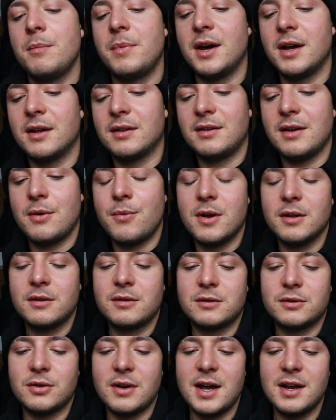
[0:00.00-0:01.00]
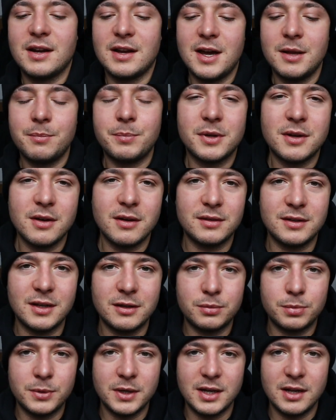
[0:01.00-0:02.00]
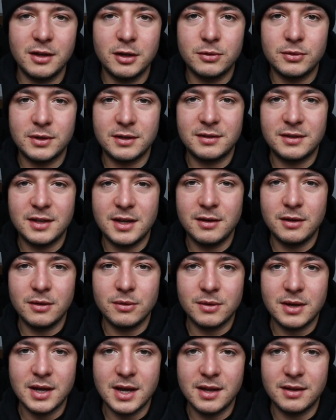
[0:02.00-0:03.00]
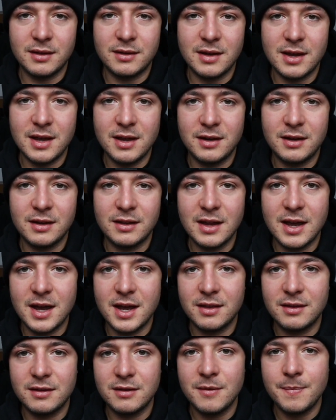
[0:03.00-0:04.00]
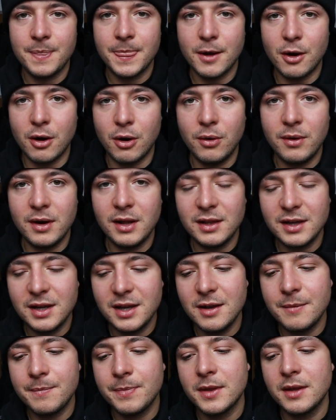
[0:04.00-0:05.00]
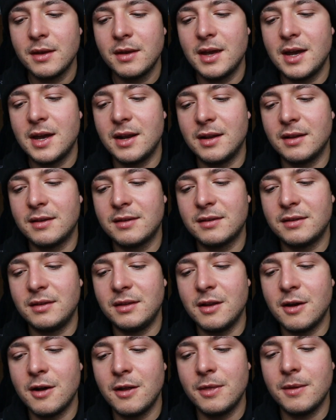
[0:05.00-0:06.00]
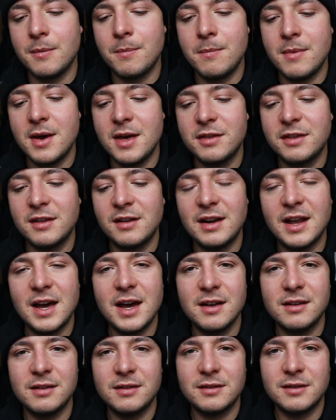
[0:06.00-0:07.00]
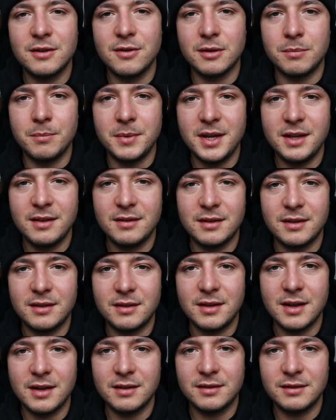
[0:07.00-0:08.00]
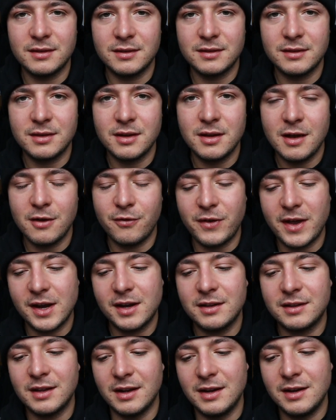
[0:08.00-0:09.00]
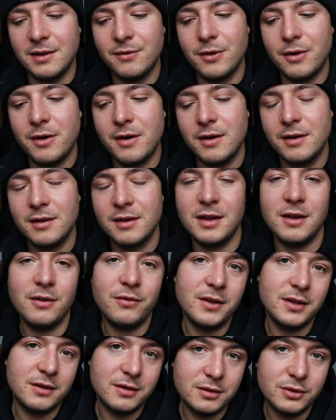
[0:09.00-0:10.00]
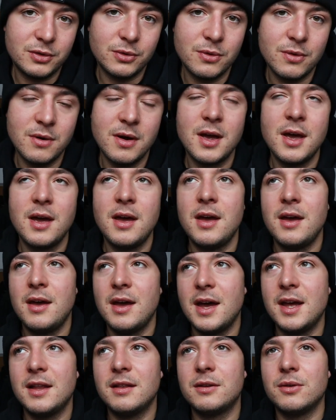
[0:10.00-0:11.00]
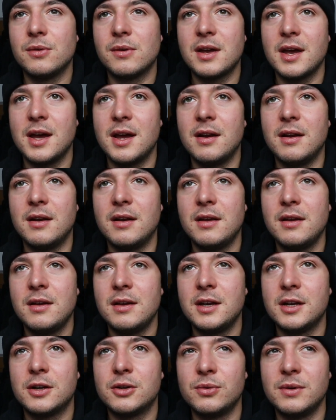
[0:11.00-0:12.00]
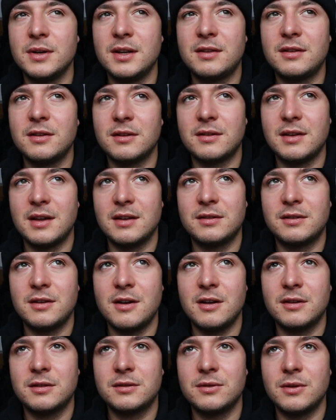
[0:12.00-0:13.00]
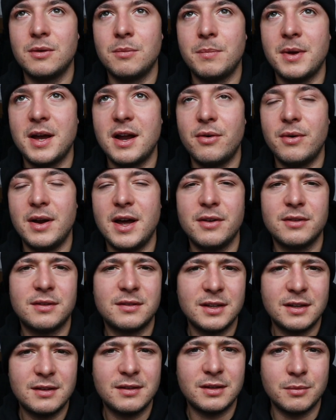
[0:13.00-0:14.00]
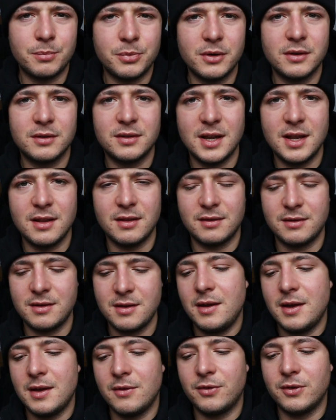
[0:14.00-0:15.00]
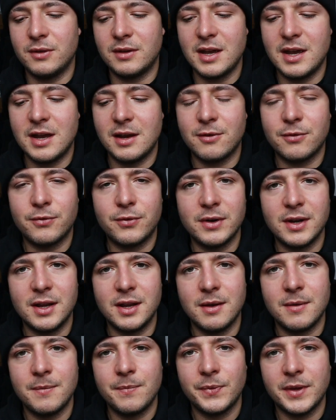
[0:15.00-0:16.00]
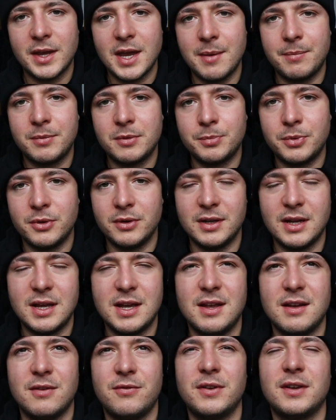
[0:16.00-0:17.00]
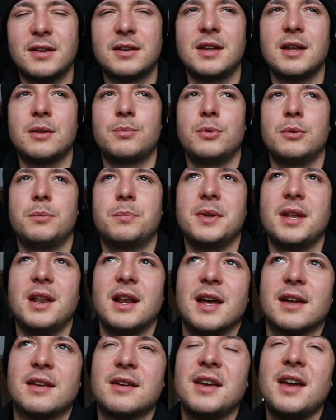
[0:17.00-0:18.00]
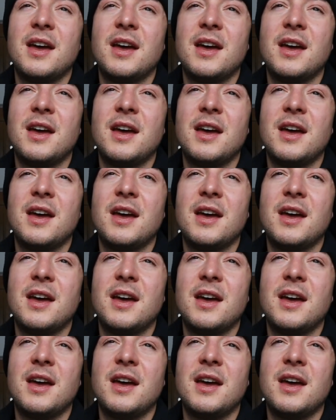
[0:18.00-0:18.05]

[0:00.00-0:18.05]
But I want to try that because that's pretty interesting. You can take that orally, and it's non-methylized, so it means it doesn't affect the liver, if it's true. And you can increase your testosterone by around 60% if you take 3 caps per day. I think that would be like